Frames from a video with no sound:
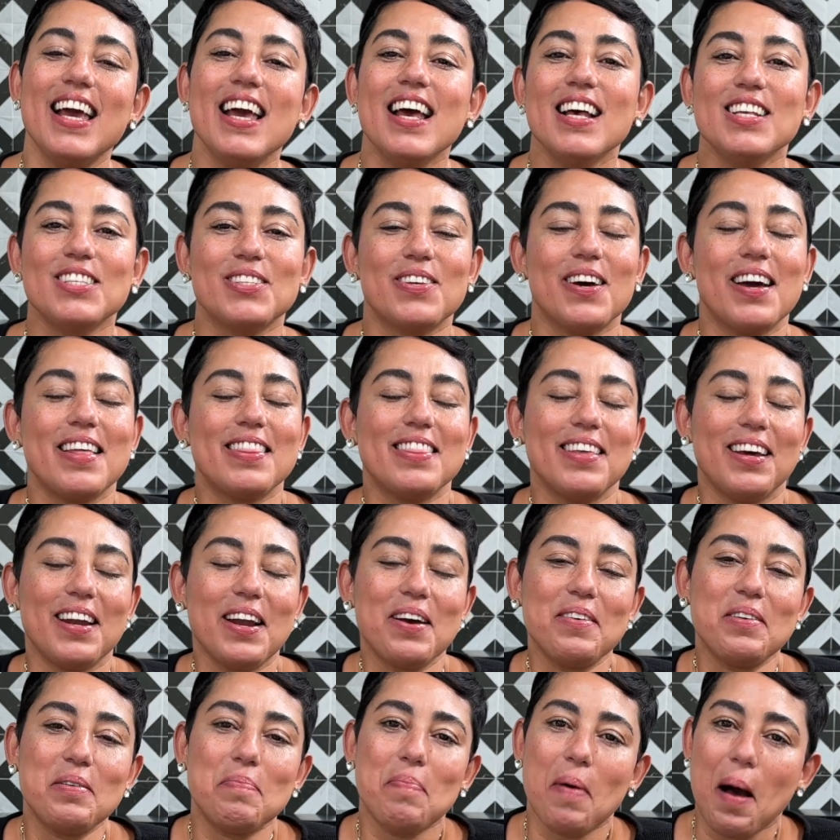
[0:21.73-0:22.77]
So I thought I
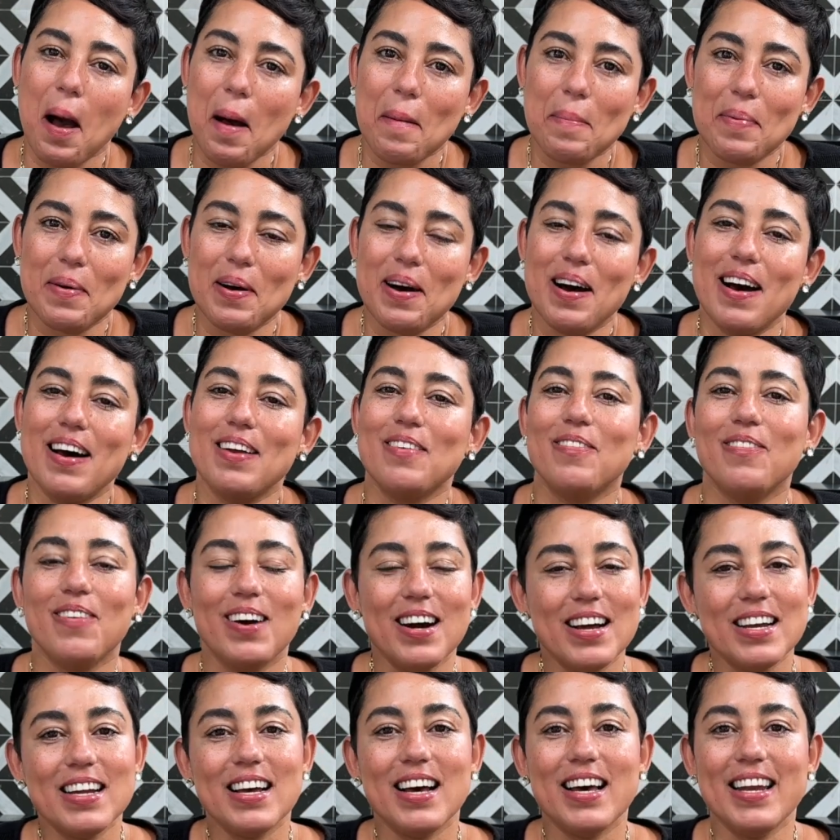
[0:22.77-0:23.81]
would pop on,
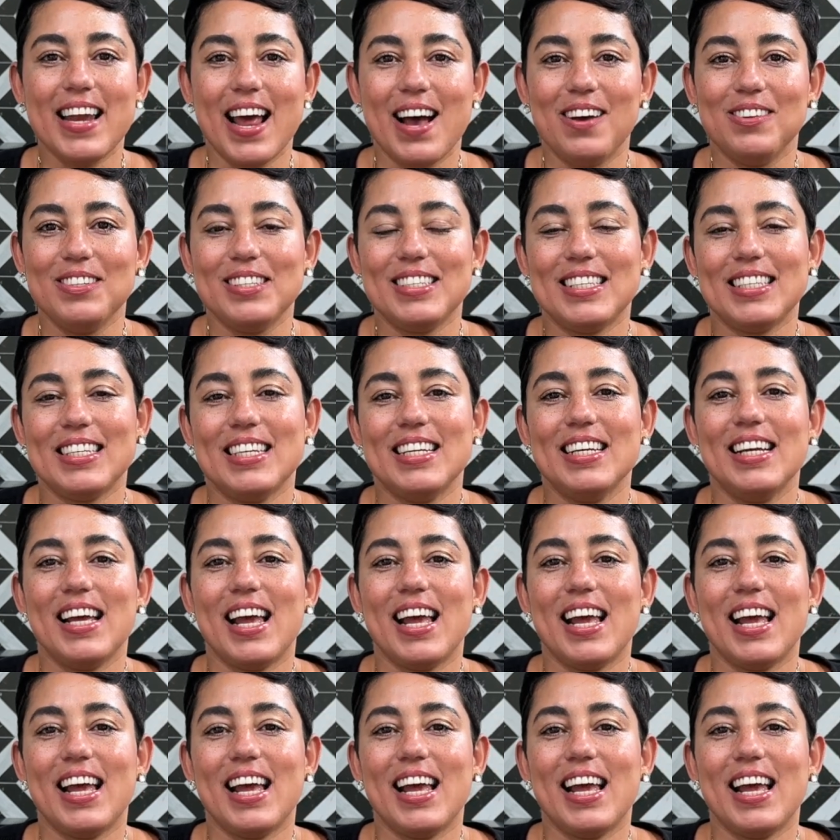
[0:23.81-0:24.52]
one, announce it,